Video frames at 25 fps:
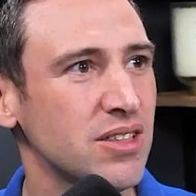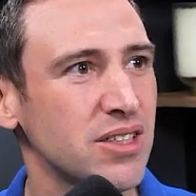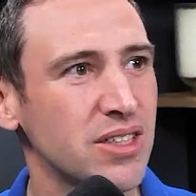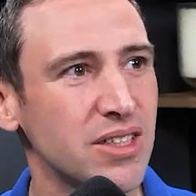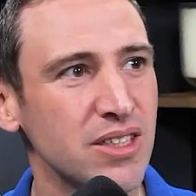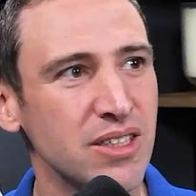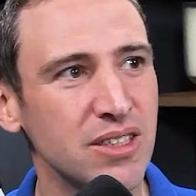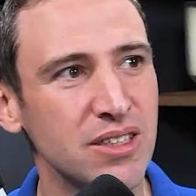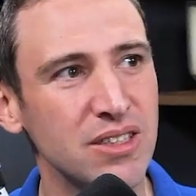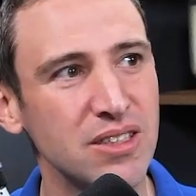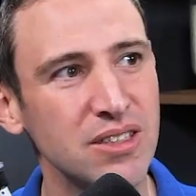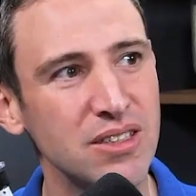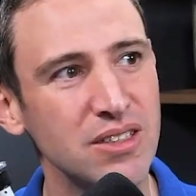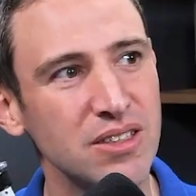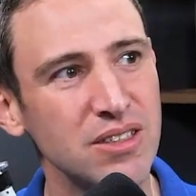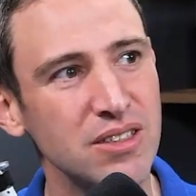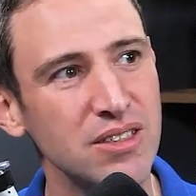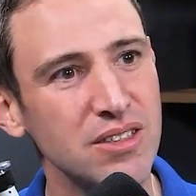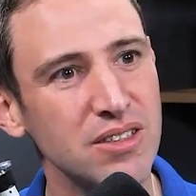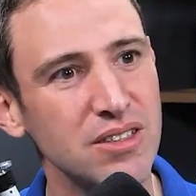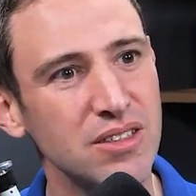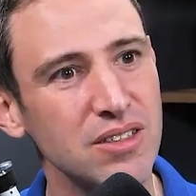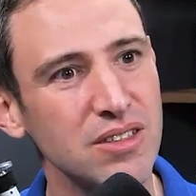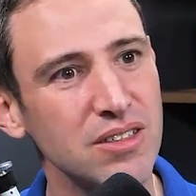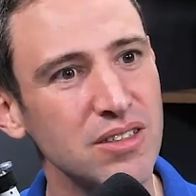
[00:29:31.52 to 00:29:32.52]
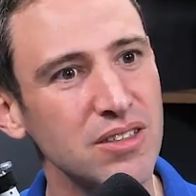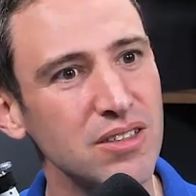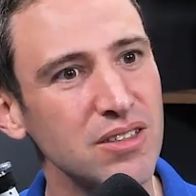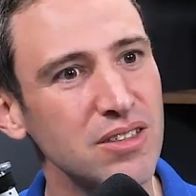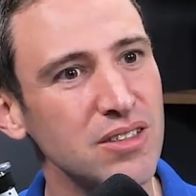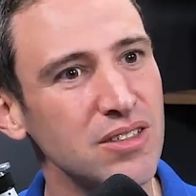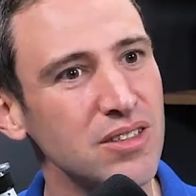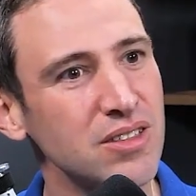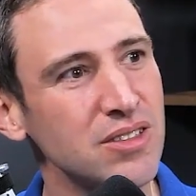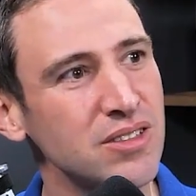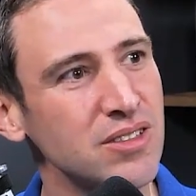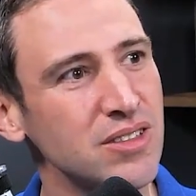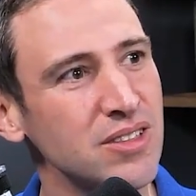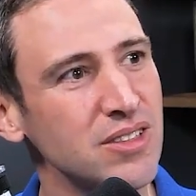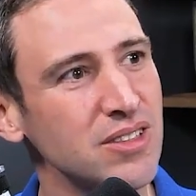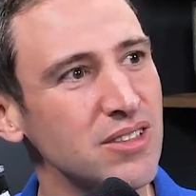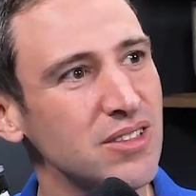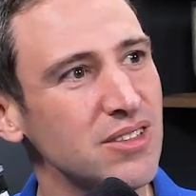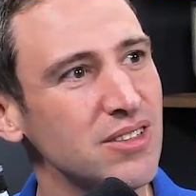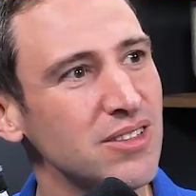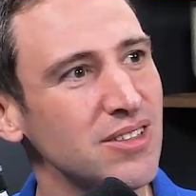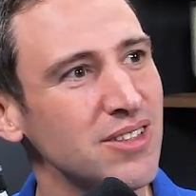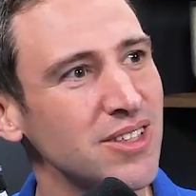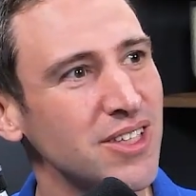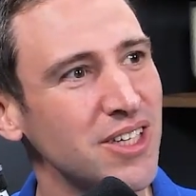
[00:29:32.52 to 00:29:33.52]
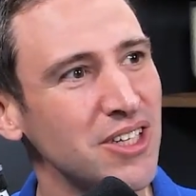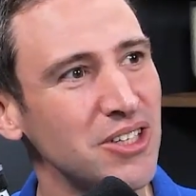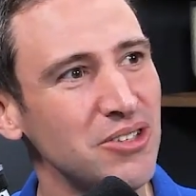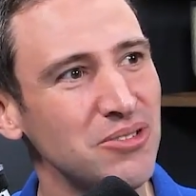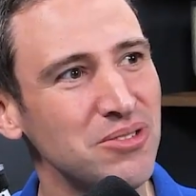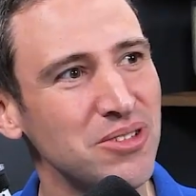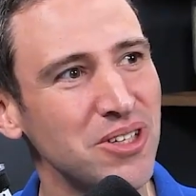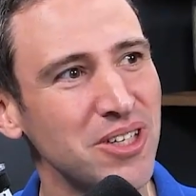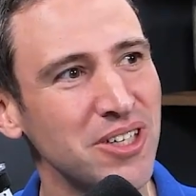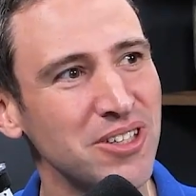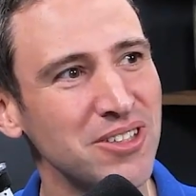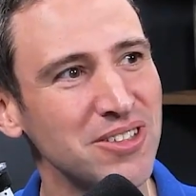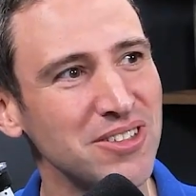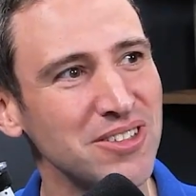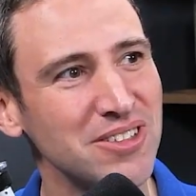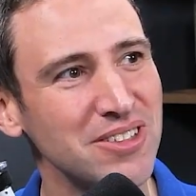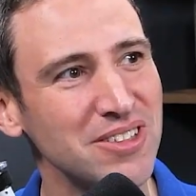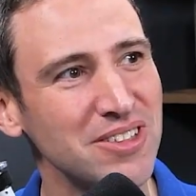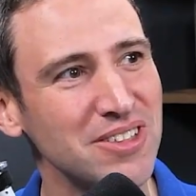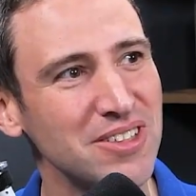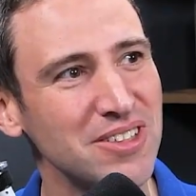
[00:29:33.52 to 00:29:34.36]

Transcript: Like, is it? Can you tell?